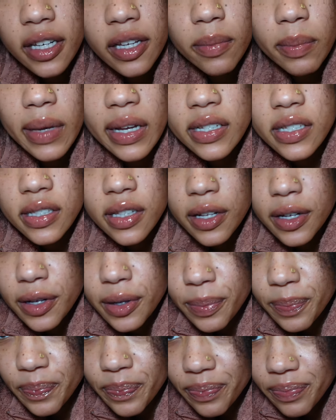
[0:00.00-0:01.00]
get messed up.
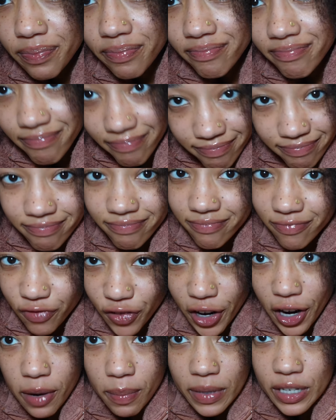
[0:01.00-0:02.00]

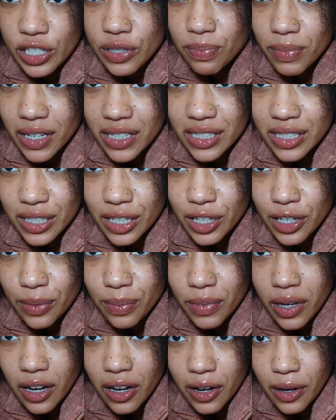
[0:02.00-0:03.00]
Very much messed
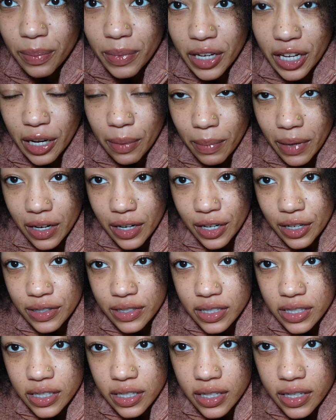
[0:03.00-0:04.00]
up um, getting my nails
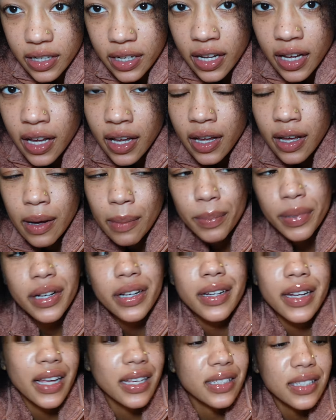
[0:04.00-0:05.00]
done.
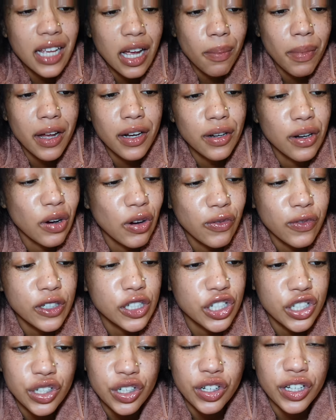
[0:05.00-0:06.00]
But next time I know for
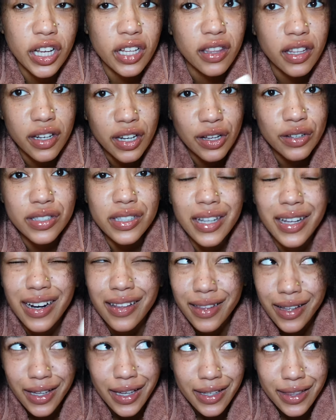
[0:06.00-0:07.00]
sure, get the nails done
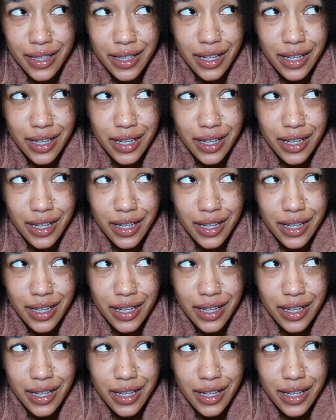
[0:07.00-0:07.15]
and then get the